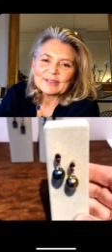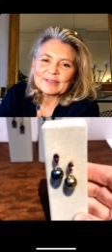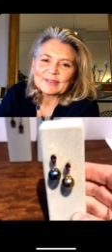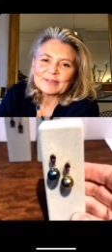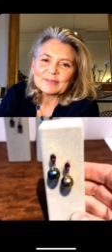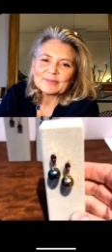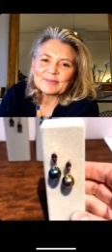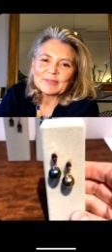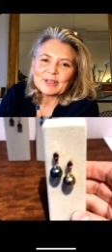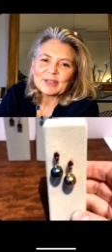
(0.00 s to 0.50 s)

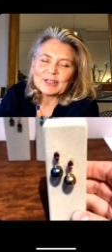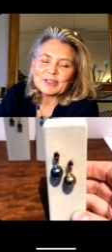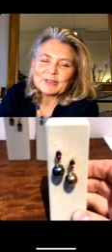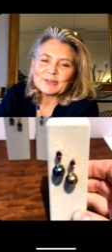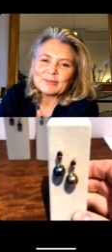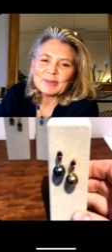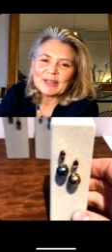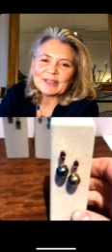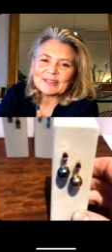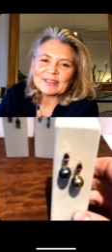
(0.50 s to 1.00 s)
Very
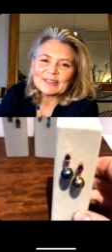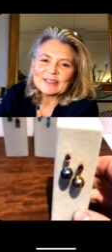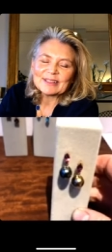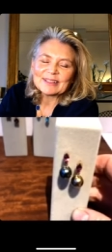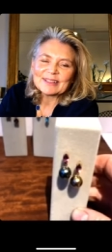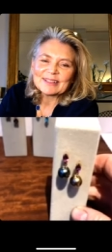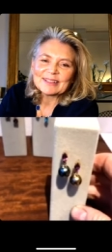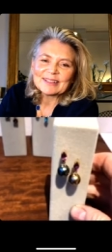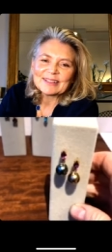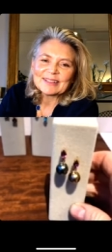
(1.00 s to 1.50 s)
dramatic.
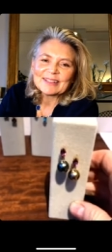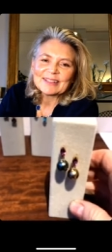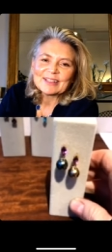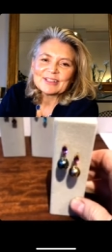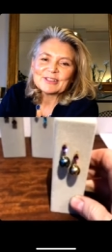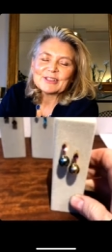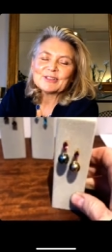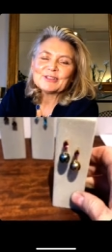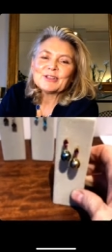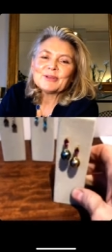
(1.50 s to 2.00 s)

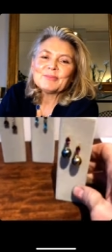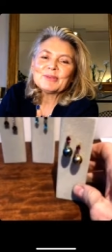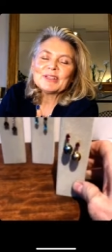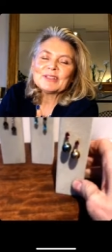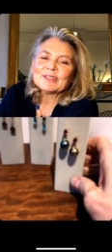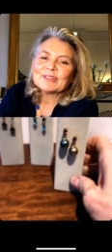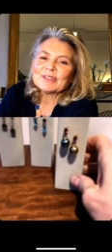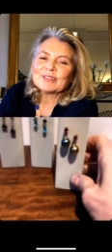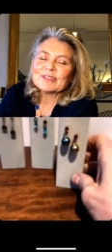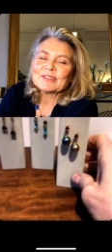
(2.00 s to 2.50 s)
So
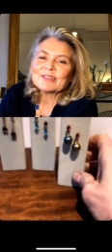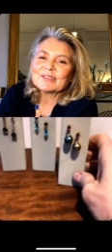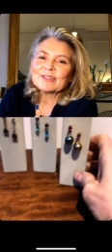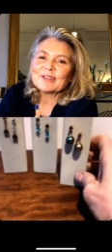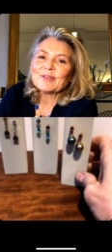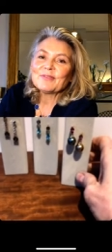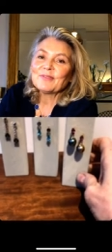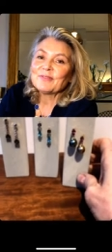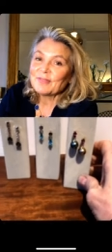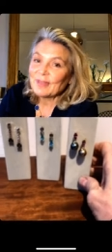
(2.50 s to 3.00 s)
somebody's asked
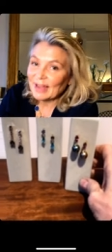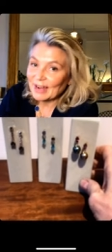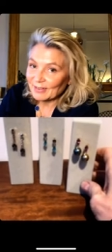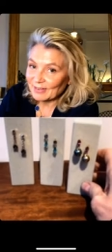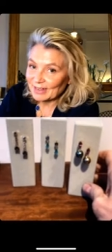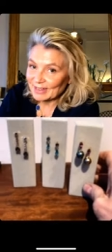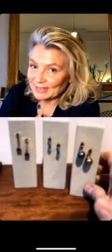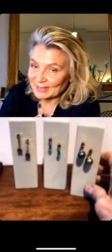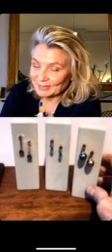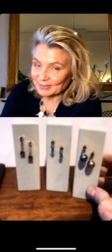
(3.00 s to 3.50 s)
a
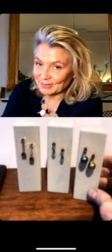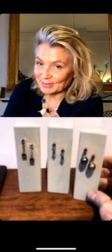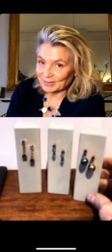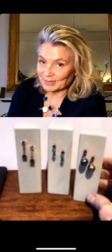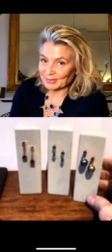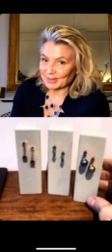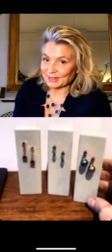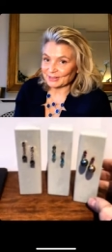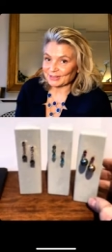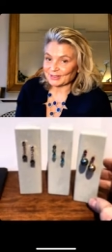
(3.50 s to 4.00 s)
very difficult
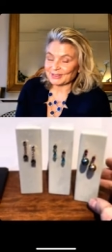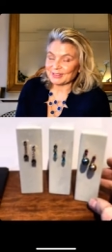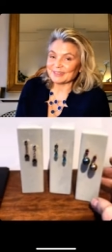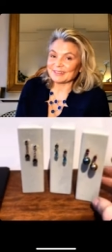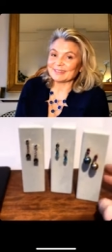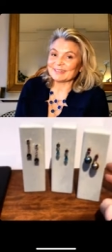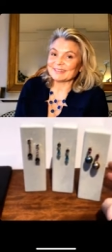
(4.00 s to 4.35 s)
question.